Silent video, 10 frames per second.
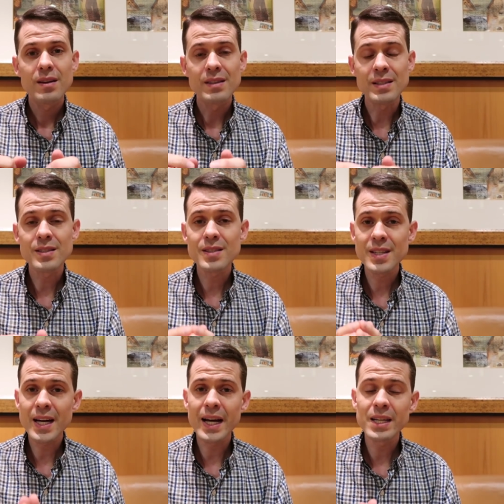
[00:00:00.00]
This is
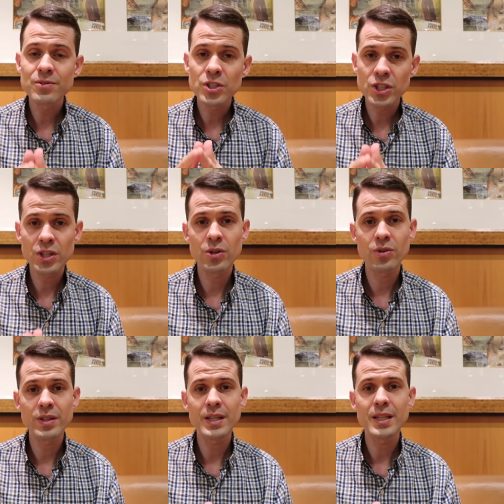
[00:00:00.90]
the kind of
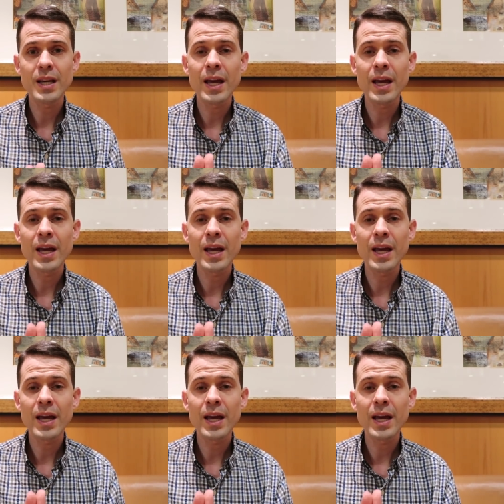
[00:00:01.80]
security